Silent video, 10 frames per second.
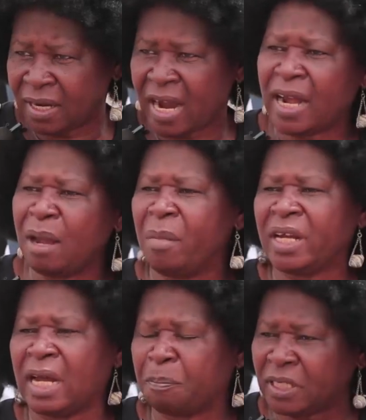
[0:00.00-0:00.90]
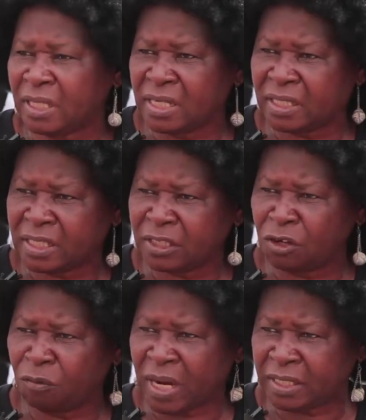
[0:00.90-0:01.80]
can I make that person a
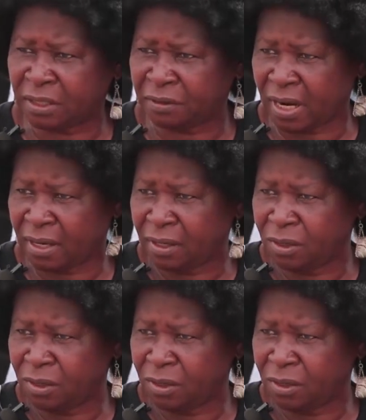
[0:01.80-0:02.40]
citizen of Nigeria?